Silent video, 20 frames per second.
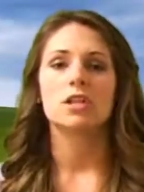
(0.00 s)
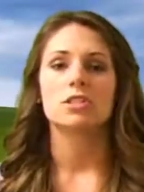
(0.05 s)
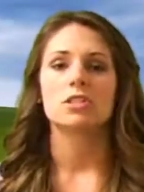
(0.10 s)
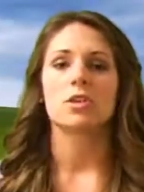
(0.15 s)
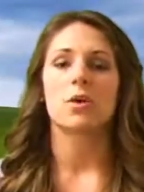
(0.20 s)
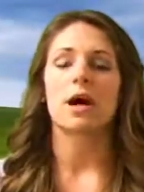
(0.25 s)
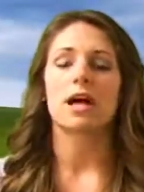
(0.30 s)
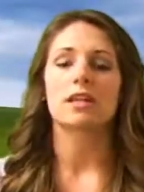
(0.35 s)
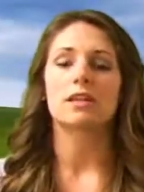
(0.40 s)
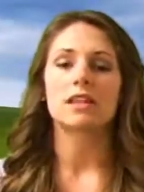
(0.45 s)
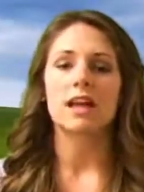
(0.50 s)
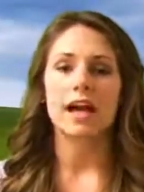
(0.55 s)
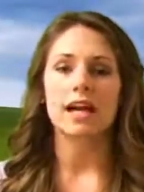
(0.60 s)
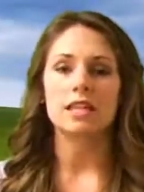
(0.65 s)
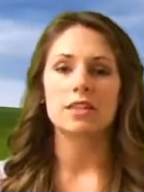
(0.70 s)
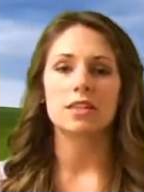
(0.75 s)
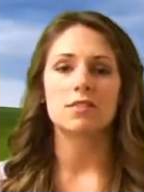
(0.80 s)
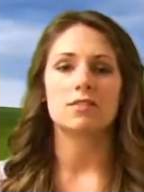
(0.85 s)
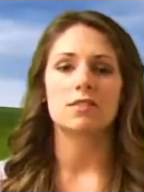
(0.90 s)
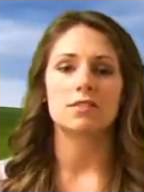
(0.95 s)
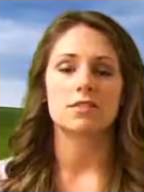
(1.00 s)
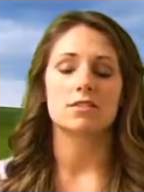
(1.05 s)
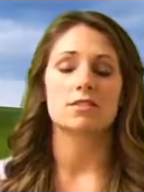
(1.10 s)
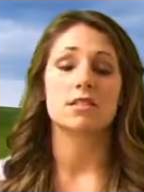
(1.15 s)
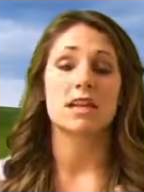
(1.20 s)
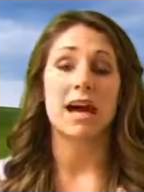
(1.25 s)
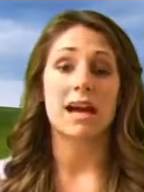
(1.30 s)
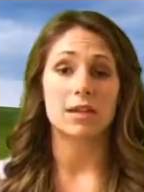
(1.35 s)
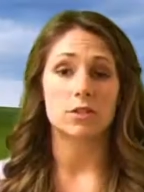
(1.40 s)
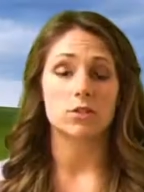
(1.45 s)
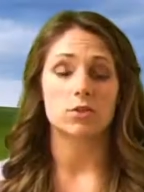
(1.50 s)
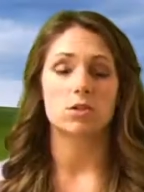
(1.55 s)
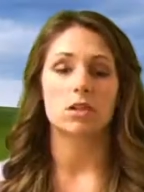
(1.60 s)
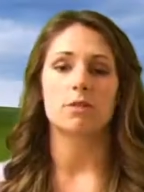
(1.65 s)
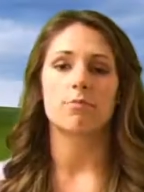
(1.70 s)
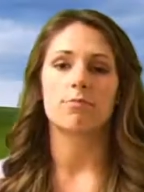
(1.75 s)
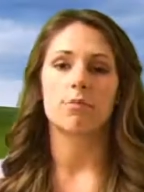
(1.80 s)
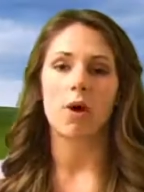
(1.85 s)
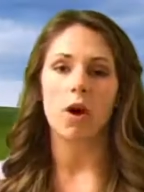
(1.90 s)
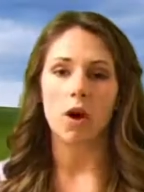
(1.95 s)
So I like that this is
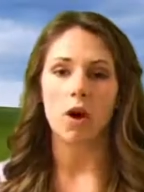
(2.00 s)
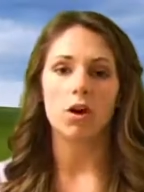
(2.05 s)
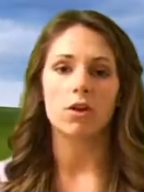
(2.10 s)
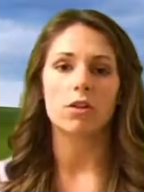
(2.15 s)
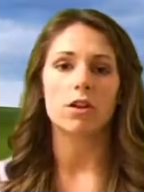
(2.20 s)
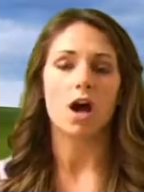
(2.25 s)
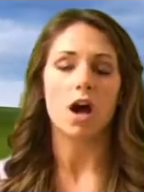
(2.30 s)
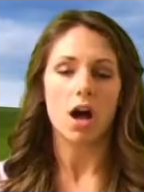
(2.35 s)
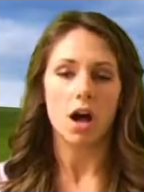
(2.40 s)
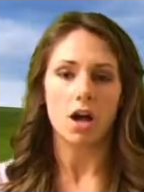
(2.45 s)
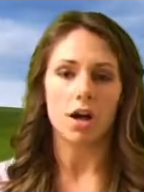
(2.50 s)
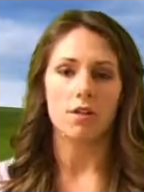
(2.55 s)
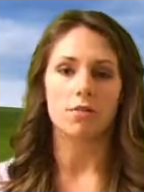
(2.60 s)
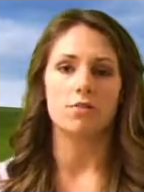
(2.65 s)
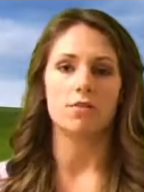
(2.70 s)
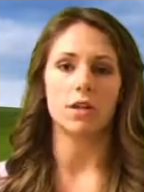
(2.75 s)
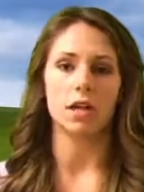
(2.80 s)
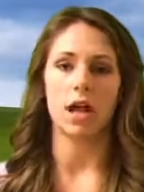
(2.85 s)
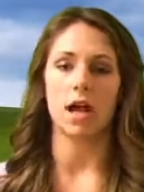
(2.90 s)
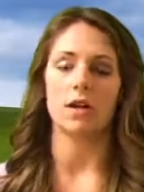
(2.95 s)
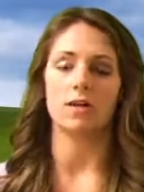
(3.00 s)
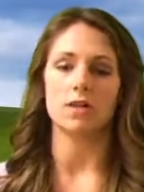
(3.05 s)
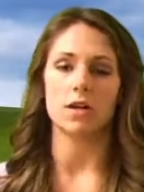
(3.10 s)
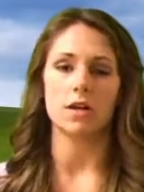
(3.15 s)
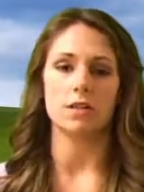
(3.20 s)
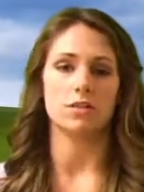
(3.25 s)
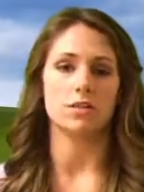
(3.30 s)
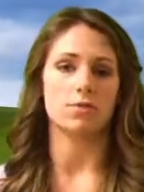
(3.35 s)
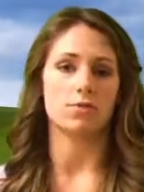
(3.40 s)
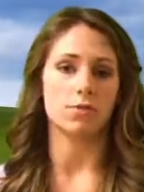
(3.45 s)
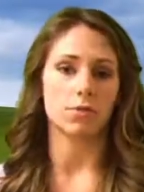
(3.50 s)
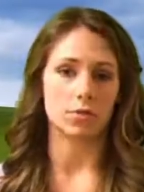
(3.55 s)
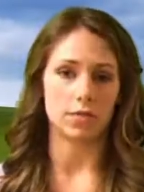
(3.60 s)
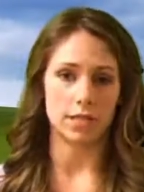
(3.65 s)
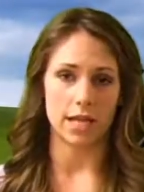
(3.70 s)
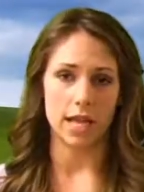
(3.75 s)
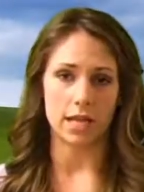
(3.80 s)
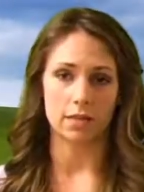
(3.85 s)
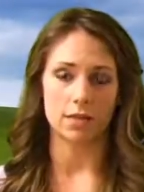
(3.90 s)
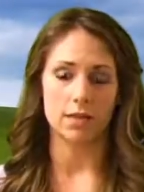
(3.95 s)
actually part of the guidelines for a
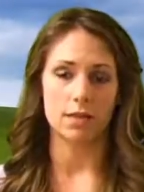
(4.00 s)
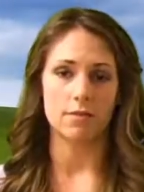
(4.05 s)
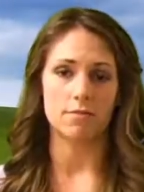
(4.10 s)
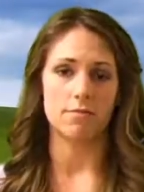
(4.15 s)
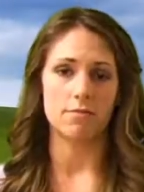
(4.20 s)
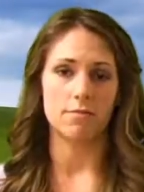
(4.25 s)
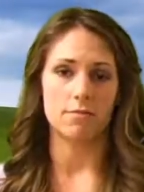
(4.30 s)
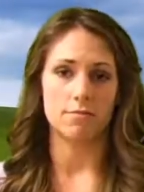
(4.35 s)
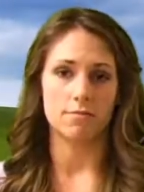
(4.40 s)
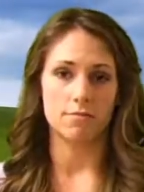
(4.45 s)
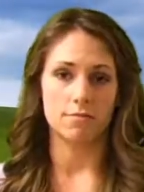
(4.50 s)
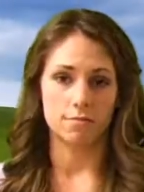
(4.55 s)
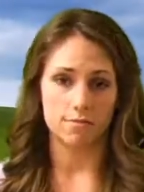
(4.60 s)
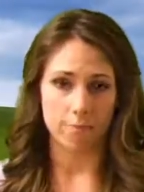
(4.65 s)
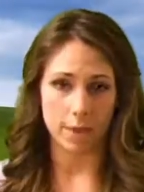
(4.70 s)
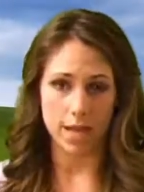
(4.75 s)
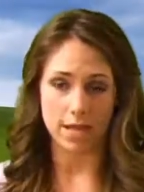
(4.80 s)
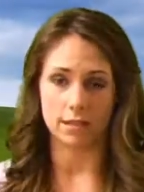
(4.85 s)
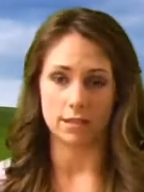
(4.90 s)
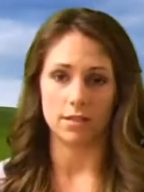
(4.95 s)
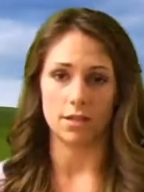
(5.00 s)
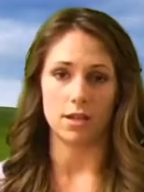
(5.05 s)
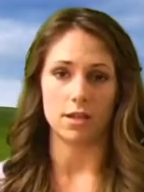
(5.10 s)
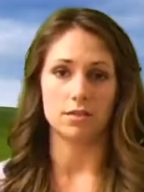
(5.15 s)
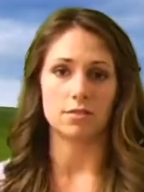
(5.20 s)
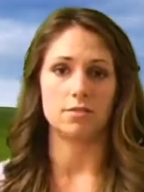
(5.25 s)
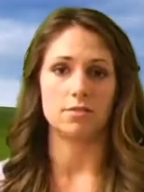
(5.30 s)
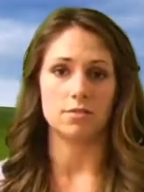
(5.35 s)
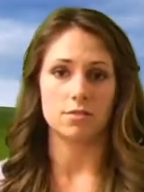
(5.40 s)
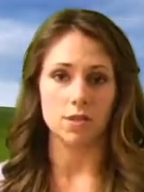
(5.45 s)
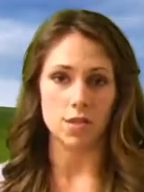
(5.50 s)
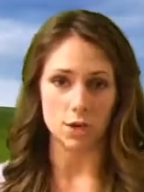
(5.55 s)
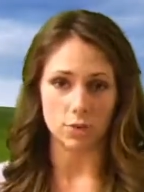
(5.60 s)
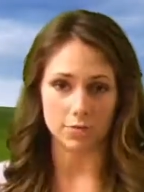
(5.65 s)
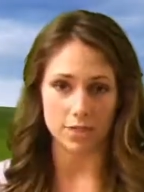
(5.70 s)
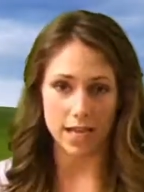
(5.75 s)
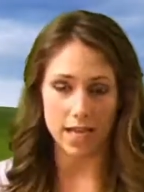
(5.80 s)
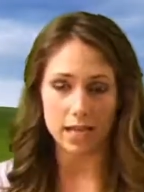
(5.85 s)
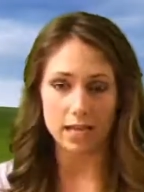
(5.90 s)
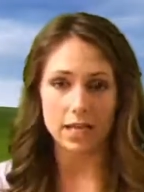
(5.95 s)
daily basis. You know,
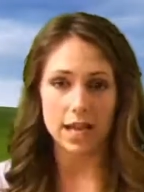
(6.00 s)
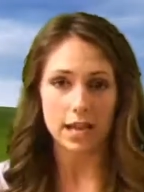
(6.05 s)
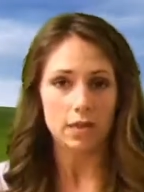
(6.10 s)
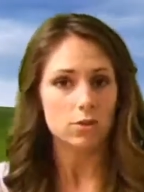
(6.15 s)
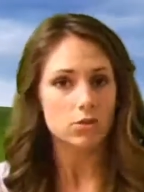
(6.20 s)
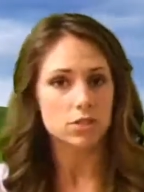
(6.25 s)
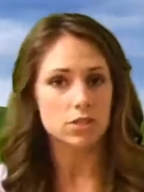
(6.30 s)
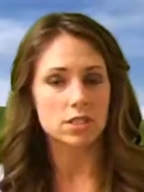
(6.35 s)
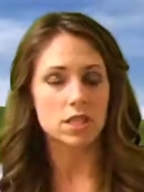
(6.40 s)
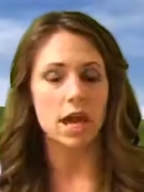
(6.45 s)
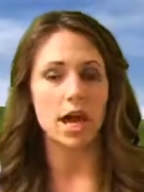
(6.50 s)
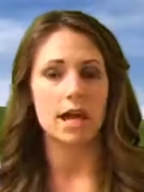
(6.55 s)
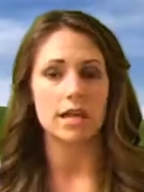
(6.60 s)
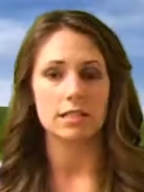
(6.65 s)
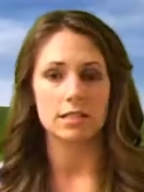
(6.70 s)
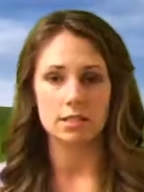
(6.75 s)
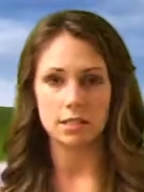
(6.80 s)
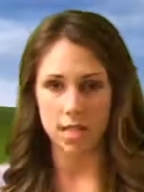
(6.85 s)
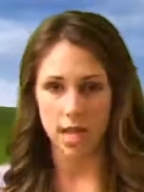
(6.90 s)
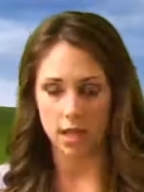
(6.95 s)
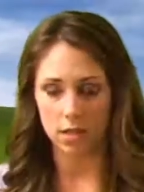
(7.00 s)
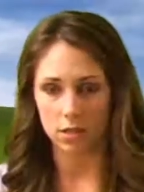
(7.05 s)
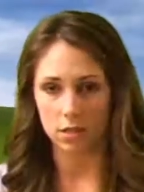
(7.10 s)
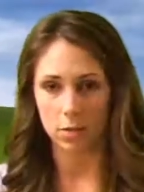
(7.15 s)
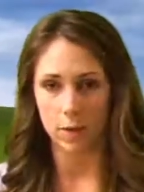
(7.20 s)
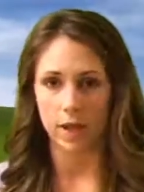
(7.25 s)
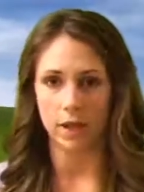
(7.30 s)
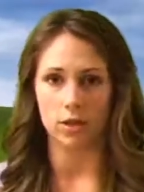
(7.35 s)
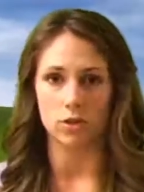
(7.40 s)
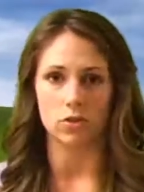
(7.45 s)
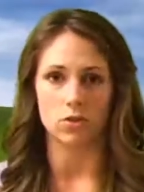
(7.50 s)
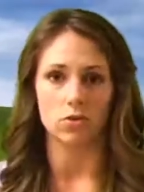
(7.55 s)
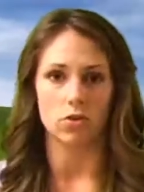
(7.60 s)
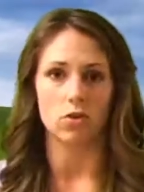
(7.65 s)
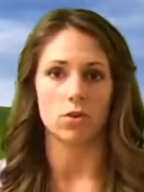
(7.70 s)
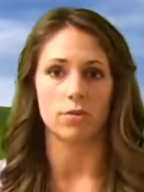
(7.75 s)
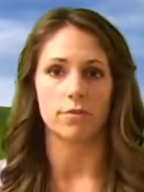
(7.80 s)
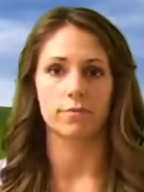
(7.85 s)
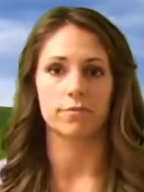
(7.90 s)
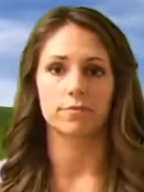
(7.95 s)
daily exercise, daily weight
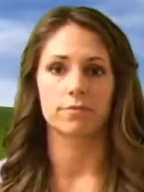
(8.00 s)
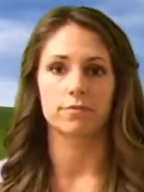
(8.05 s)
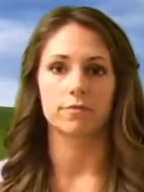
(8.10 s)
control.